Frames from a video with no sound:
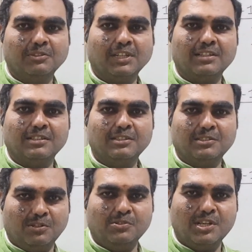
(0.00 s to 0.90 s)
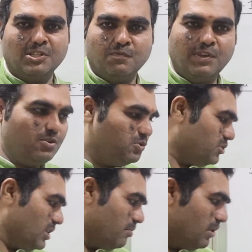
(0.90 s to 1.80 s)
Okay, so just we
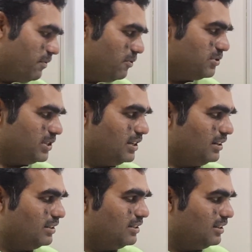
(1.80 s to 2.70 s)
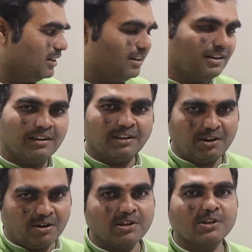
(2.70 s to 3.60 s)
used number of roots here
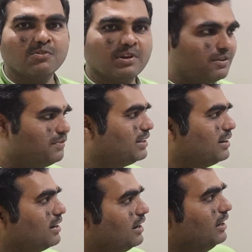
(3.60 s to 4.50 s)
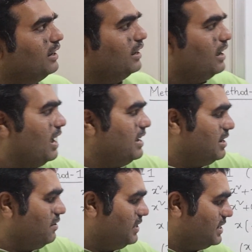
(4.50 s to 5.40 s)
in order to convey that. I
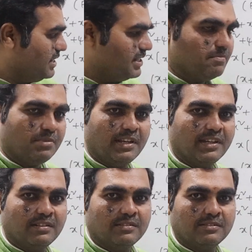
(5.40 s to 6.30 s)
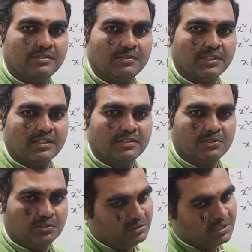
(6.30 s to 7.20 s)
gave this example here. Okay,
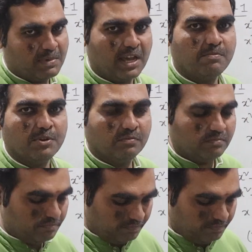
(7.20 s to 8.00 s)
so this may help you.